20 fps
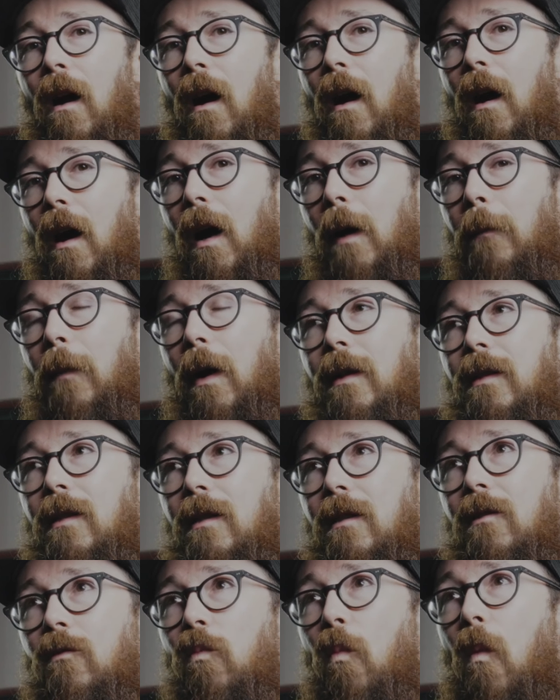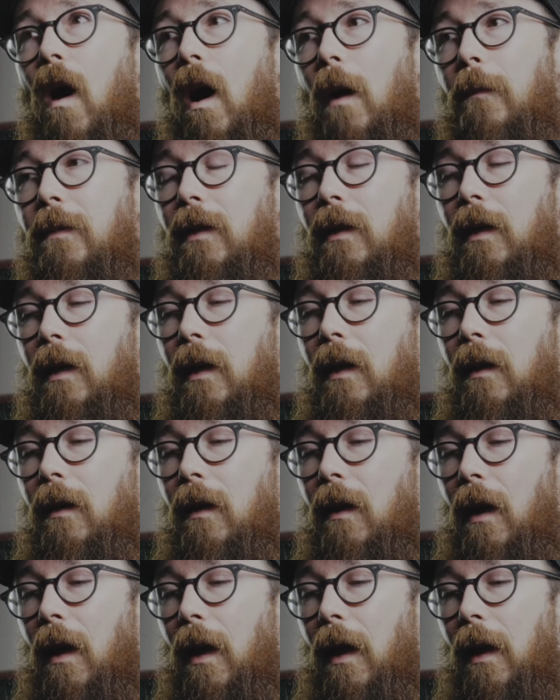I swapped
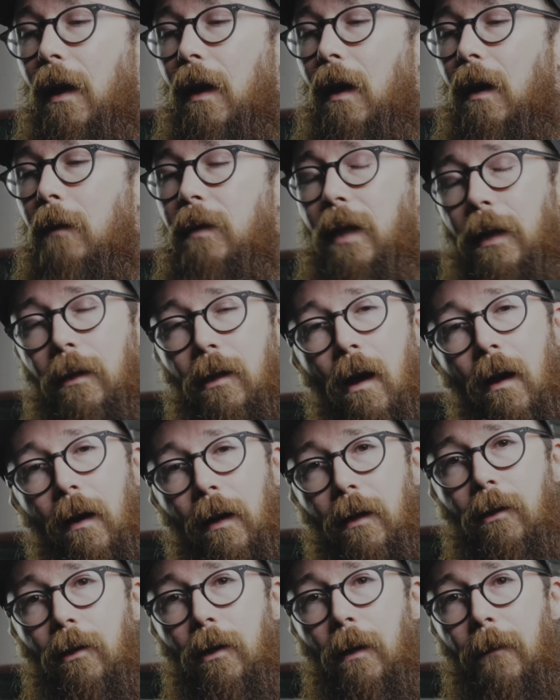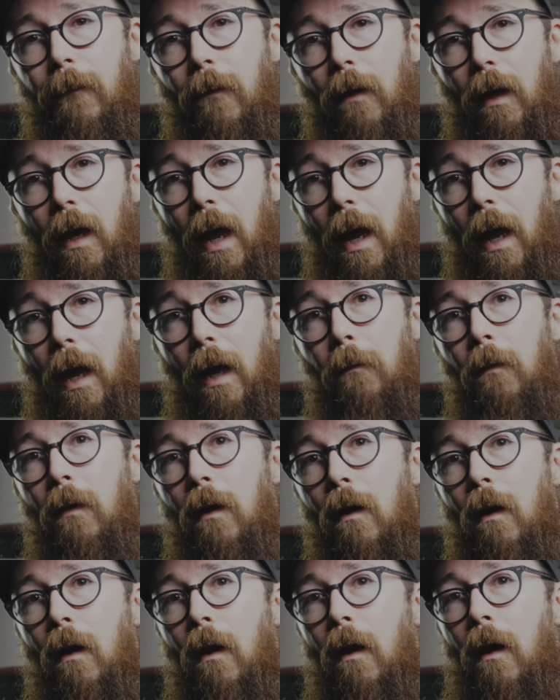in a Tektronix chip for the cam
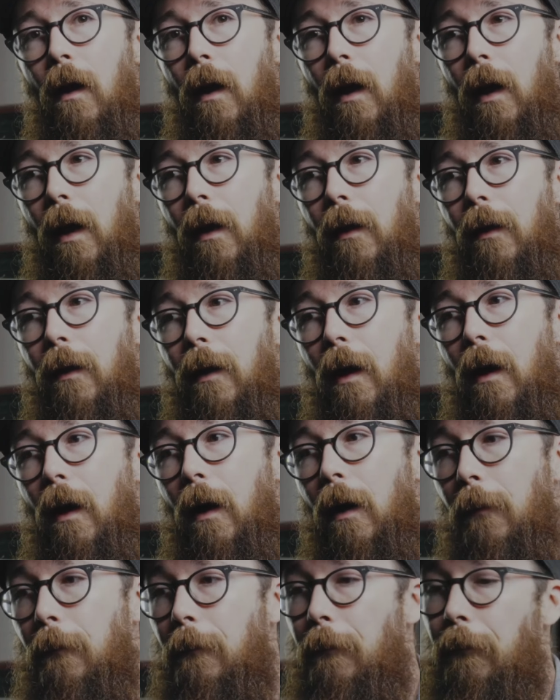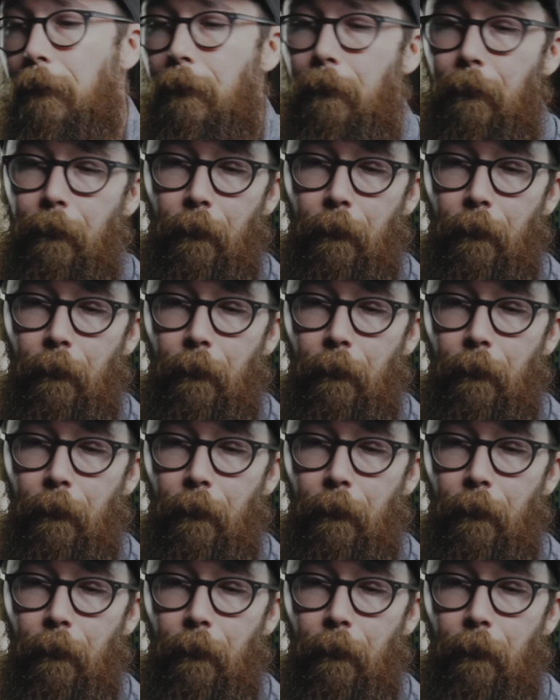and